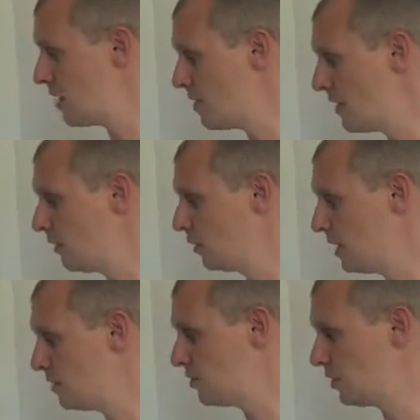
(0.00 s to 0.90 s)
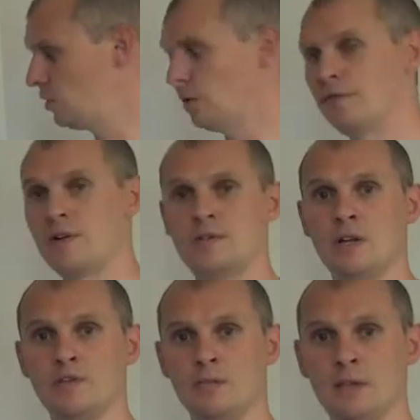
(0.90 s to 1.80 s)
and then they look then to secure
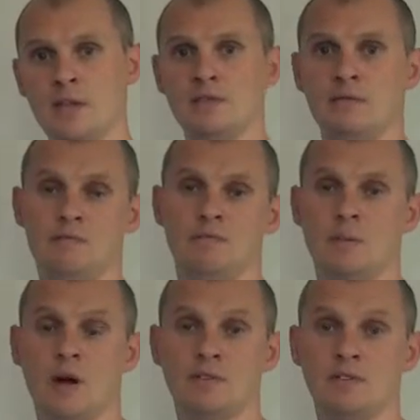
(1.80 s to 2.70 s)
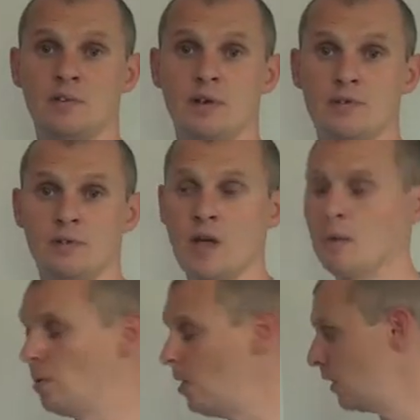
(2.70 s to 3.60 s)
funding from the, the participants of
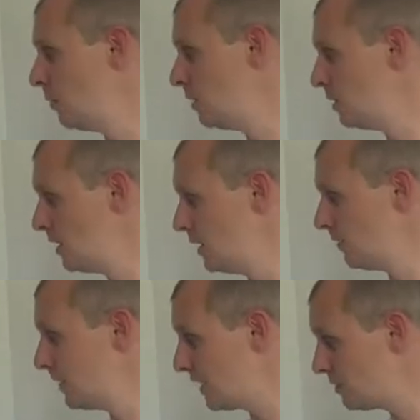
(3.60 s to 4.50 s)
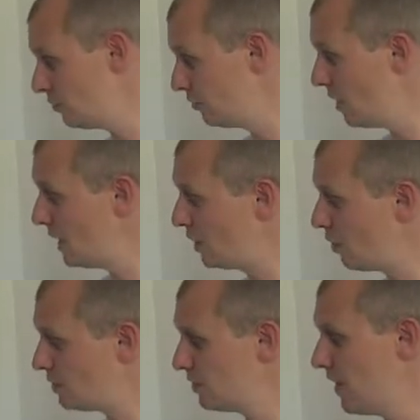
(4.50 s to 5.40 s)
that programme. That's a really
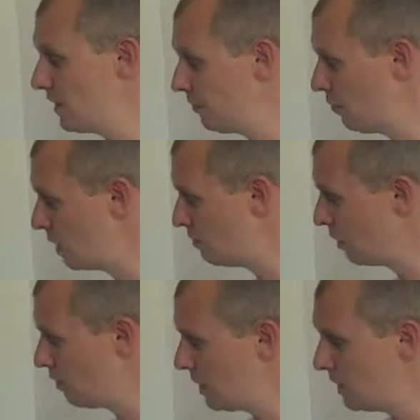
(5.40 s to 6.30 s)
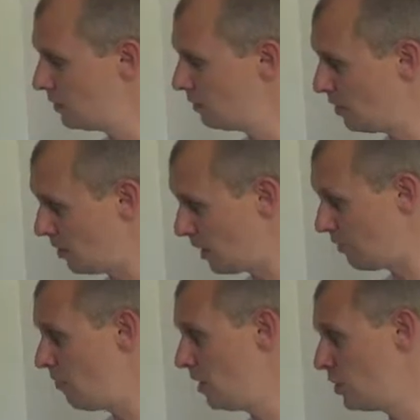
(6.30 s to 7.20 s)
cost-effective way to bring me in, and uh,
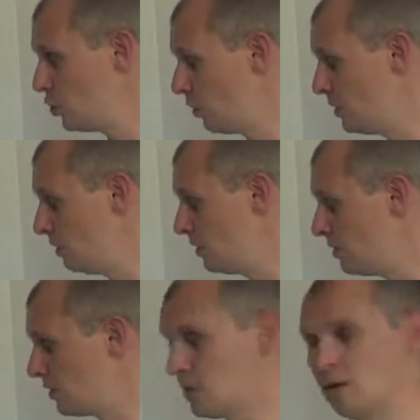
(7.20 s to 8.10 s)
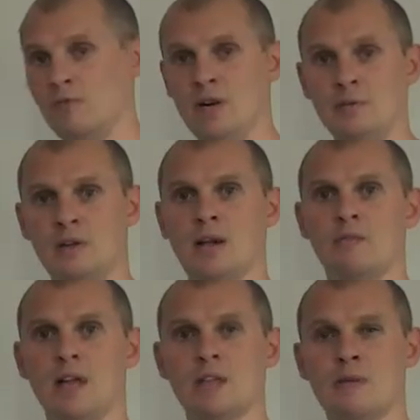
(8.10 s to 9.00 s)
I really enjoy doing those because it really kind
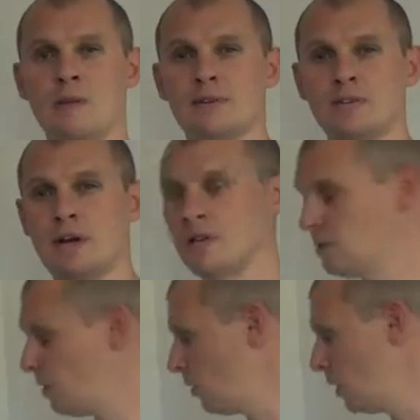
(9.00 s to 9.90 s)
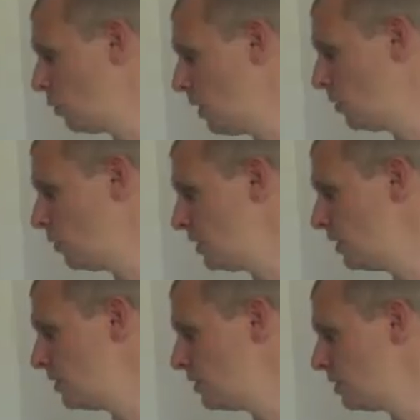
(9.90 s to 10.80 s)
of gets my message out to quite a wide
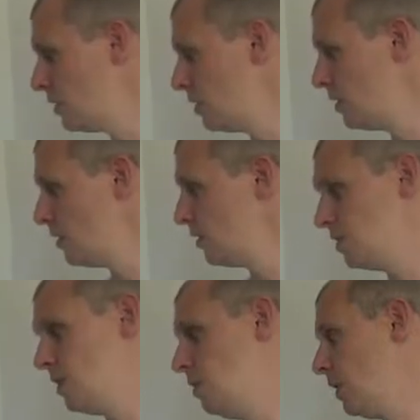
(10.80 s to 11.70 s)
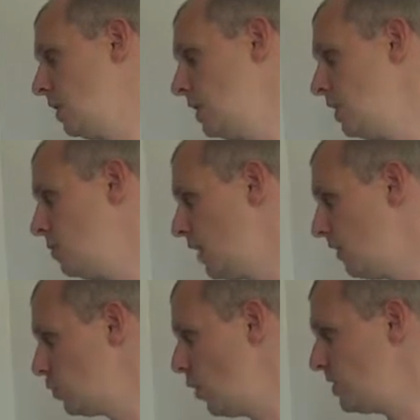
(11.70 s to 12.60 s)
audience. So typically, you might
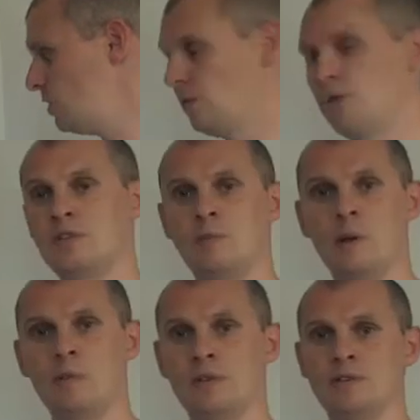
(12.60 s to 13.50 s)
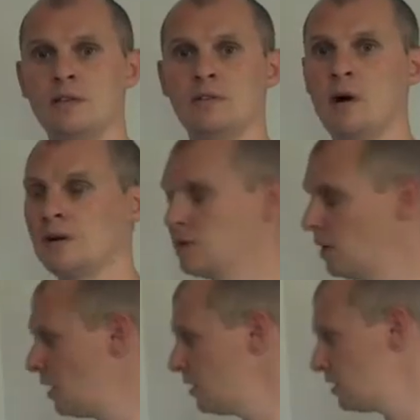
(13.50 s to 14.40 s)
have 20 or 30 people attend the
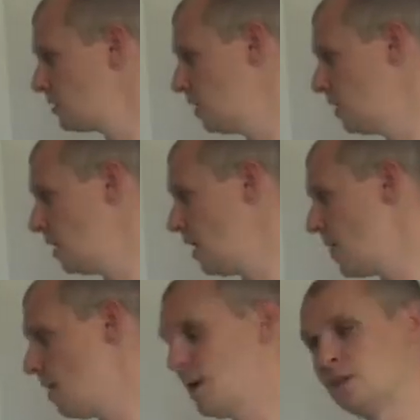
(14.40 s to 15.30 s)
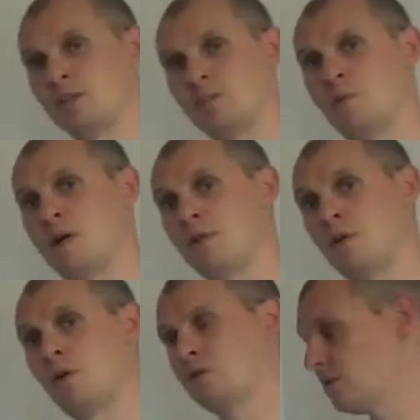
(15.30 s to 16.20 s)
masterclass, and they basically spread the
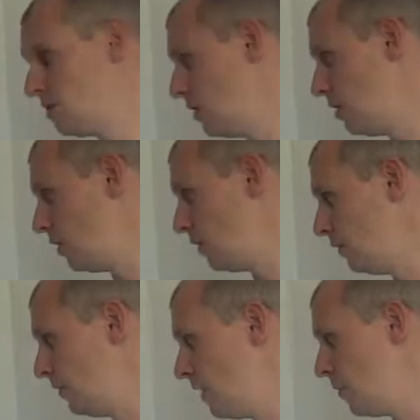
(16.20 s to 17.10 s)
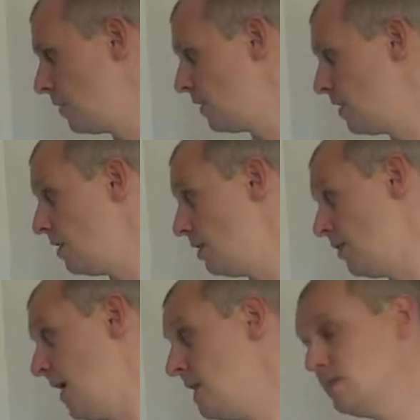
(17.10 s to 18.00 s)
costs of um, the
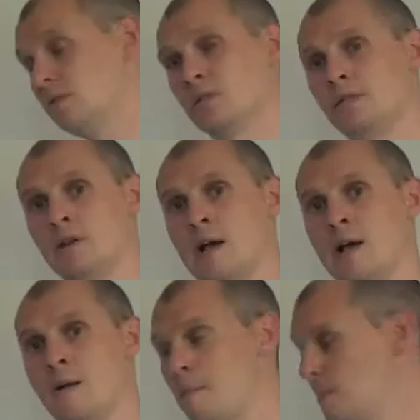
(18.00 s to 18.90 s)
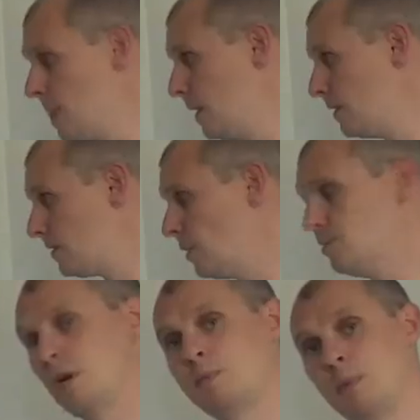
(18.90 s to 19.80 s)
event. Um,
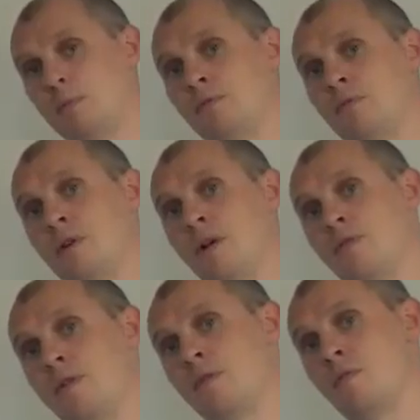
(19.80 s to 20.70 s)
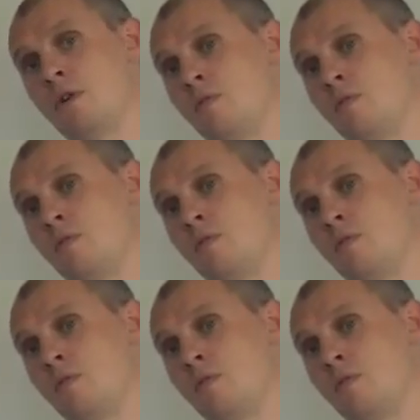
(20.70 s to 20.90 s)
sometimes people run their